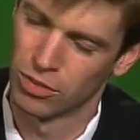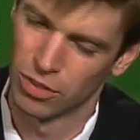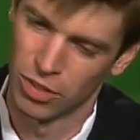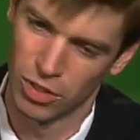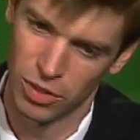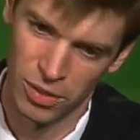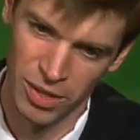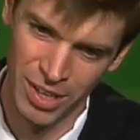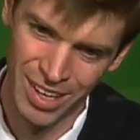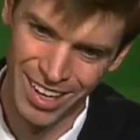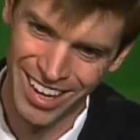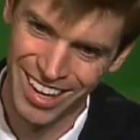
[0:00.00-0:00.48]

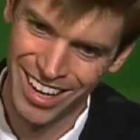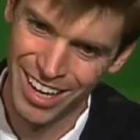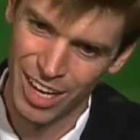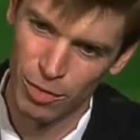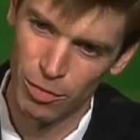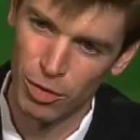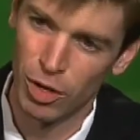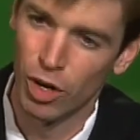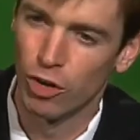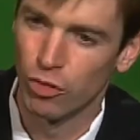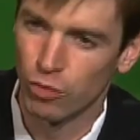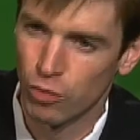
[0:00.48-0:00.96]
So,
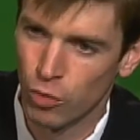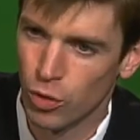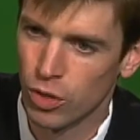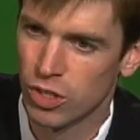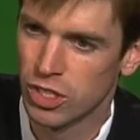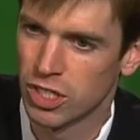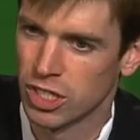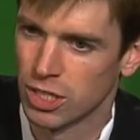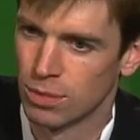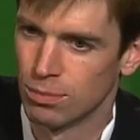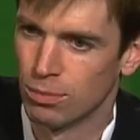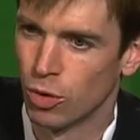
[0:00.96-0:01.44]
I mean,
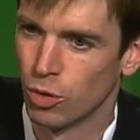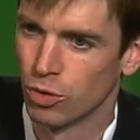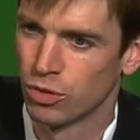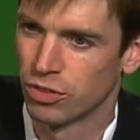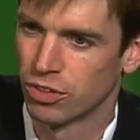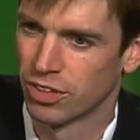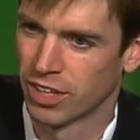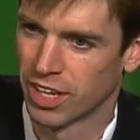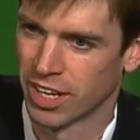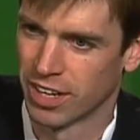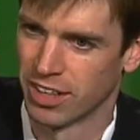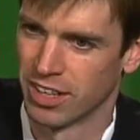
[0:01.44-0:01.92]
unfortunately, most
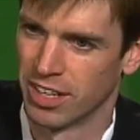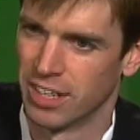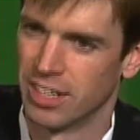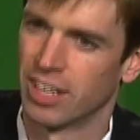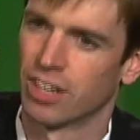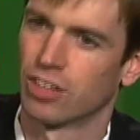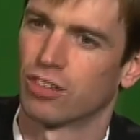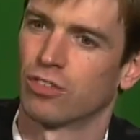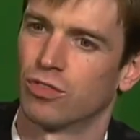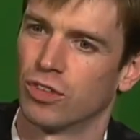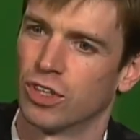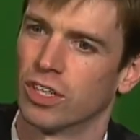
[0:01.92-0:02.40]
of the kind of the
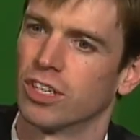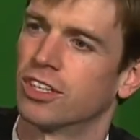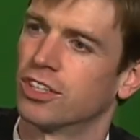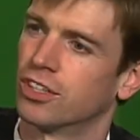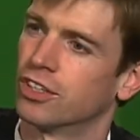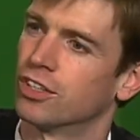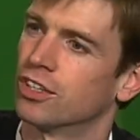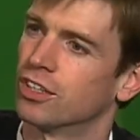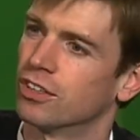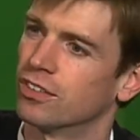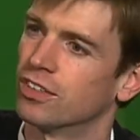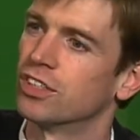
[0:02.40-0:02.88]
next
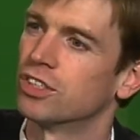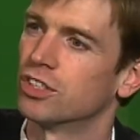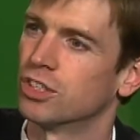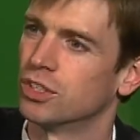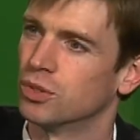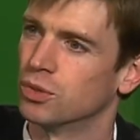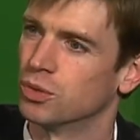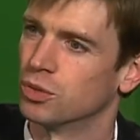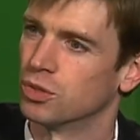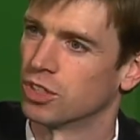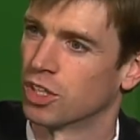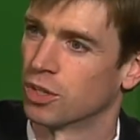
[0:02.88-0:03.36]
frontier of
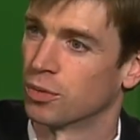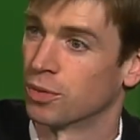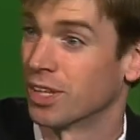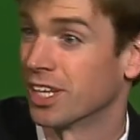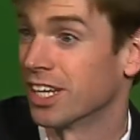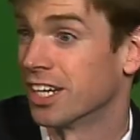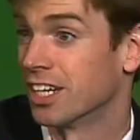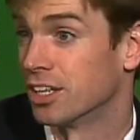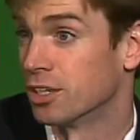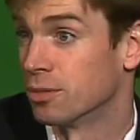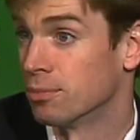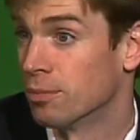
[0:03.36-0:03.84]
issues are
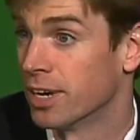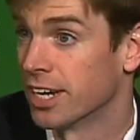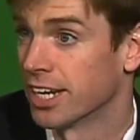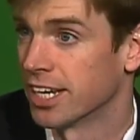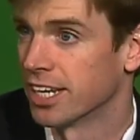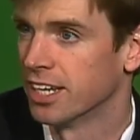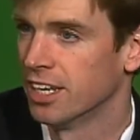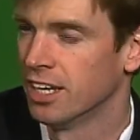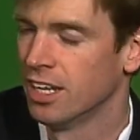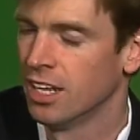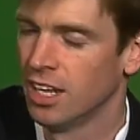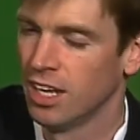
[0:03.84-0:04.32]
related to
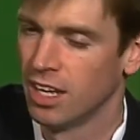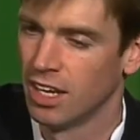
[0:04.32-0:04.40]
money